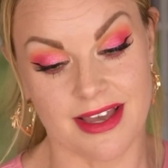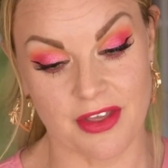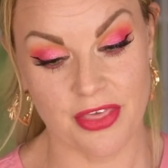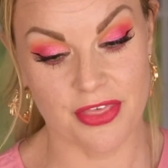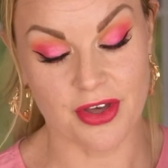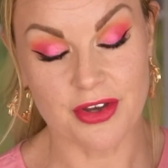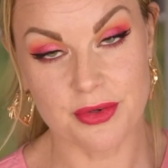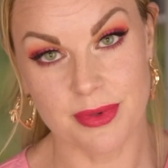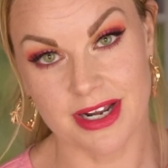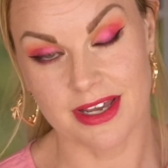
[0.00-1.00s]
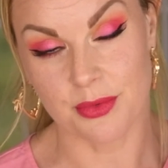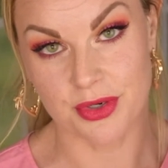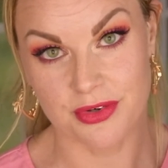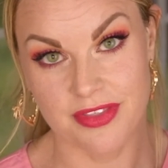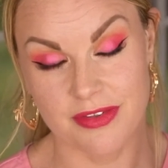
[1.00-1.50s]
I thought when I
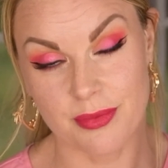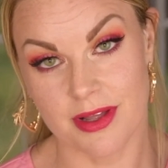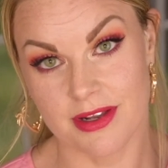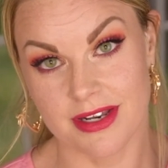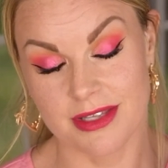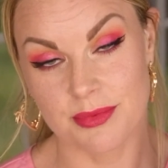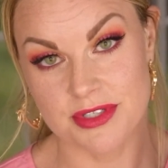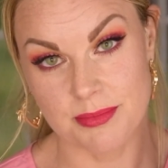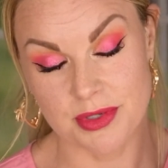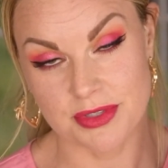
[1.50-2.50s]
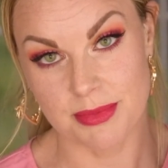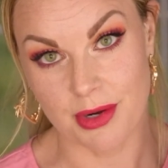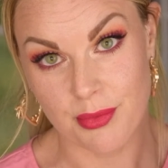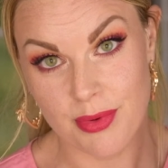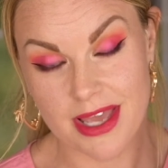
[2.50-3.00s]
ordered this one, it was supposed to be a
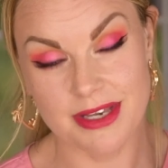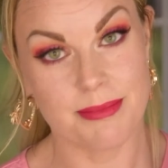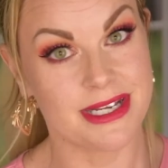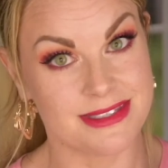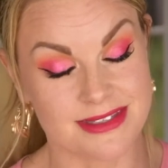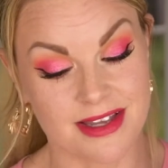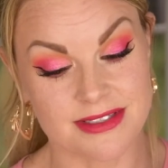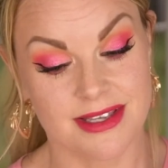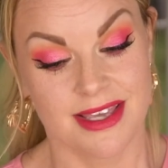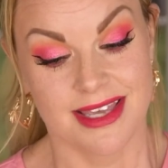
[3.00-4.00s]
red, but it's not.